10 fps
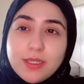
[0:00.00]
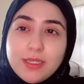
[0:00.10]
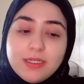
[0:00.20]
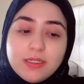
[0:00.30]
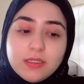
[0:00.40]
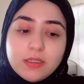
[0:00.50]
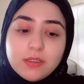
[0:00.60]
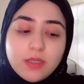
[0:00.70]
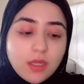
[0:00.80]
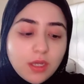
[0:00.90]
in
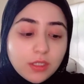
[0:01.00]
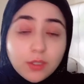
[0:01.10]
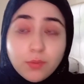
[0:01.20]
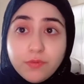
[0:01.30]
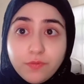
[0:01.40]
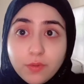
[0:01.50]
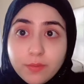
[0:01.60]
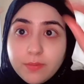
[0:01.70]
liquid form.